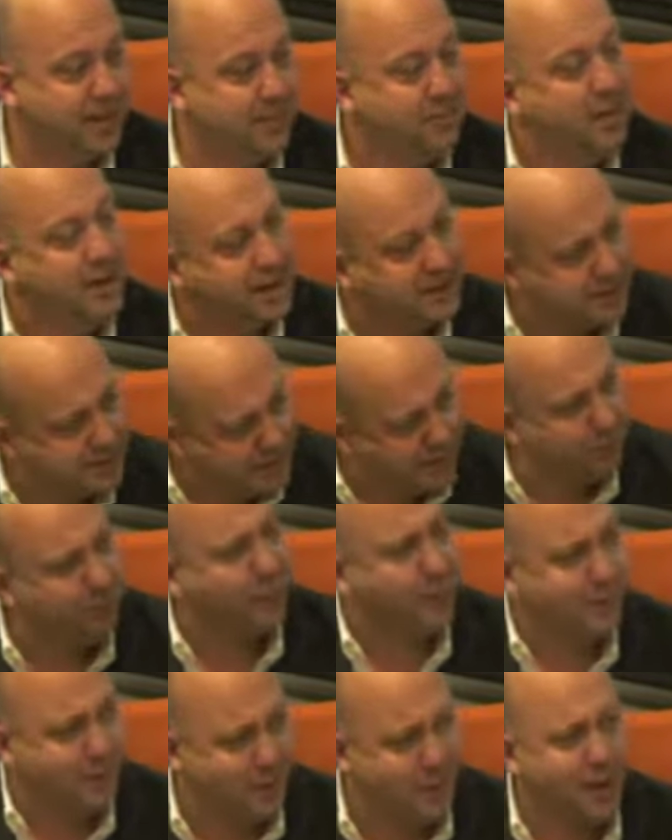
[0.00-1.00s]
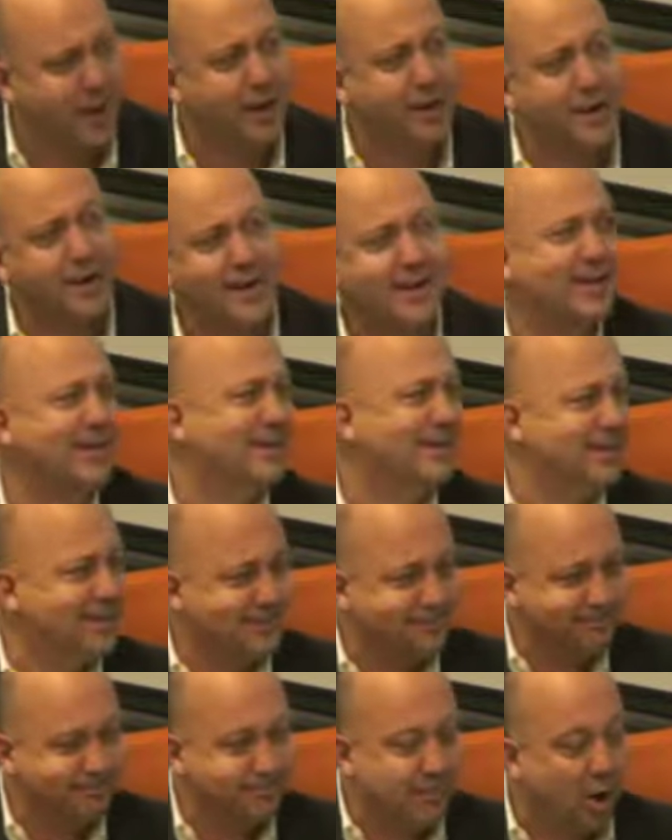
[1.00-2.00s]
But it's different than
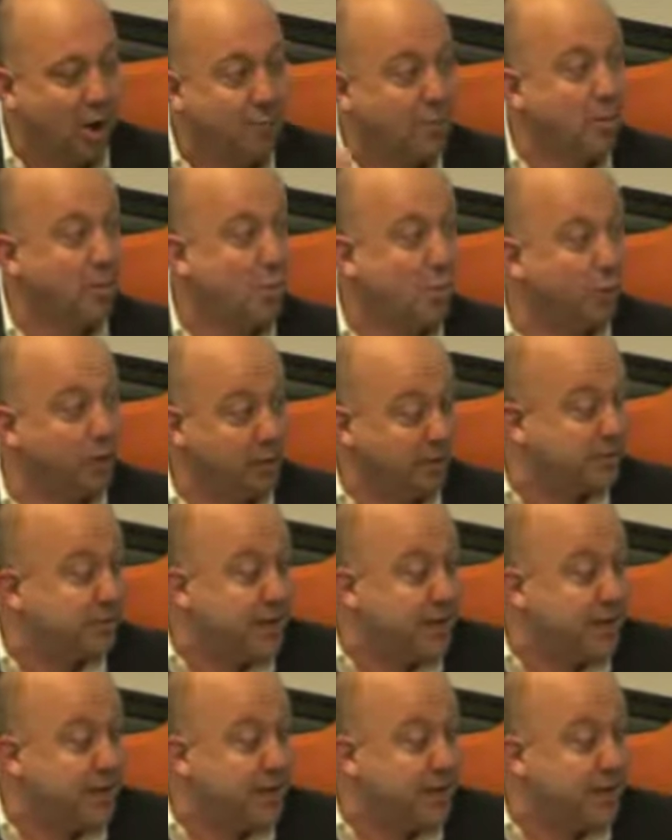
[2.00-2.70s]
a memorial.